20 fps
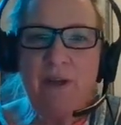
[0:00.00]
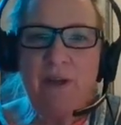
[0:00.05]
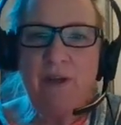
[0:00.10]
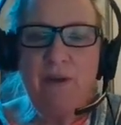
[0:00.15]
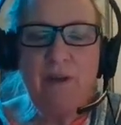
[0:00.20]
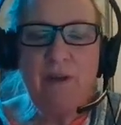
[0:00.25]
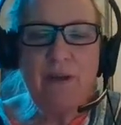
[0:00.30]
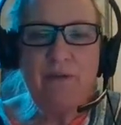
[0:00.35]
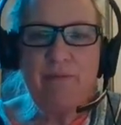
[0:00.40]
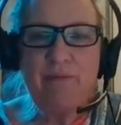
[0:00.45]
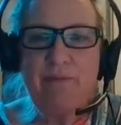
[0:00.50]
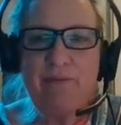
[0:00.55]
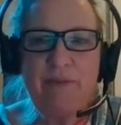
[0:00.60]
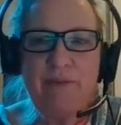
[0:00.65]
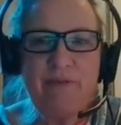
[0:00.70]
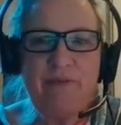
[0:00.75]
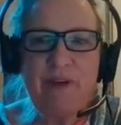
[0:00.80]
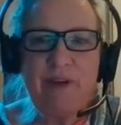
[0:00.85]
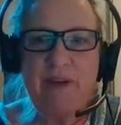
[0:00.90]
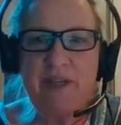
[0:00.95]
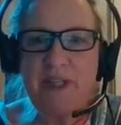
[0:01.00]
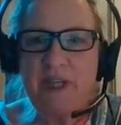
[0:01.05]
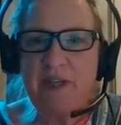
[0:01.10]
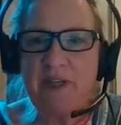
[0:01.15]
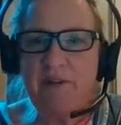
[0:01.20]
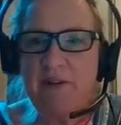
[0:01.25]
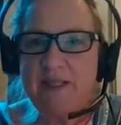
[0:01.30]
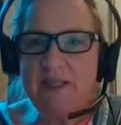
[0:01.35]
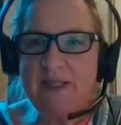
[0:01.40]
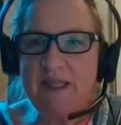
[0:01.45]
who have very
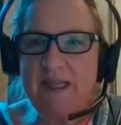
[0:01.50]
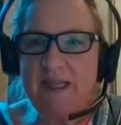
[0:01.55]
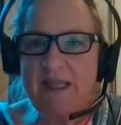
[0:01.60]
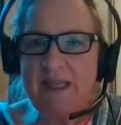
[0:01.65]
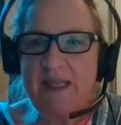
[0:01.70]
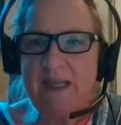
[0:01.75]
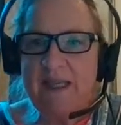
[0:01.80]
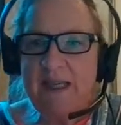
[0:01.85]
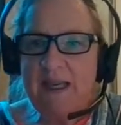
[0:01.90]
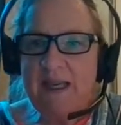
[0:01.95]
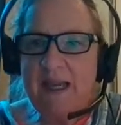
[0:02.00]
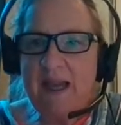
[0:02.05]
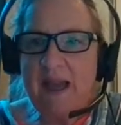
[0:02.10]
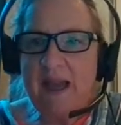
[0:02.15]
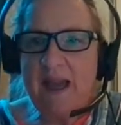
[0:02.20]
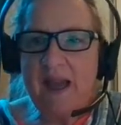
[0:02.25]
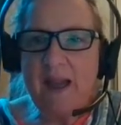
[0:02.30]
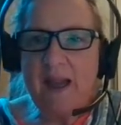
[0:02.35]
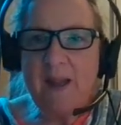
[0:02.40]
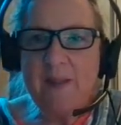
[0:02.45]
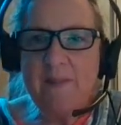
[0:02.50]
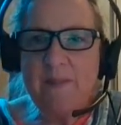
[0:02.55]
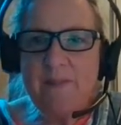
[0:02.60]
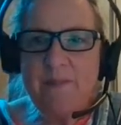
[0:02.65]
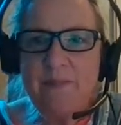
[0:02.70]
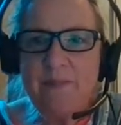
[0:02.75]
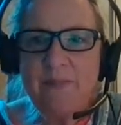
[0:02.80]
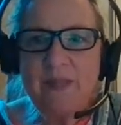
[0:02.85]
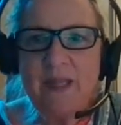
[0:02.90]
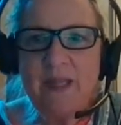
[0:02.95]
generously
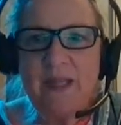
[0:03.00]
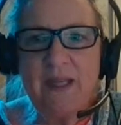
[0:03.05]
um,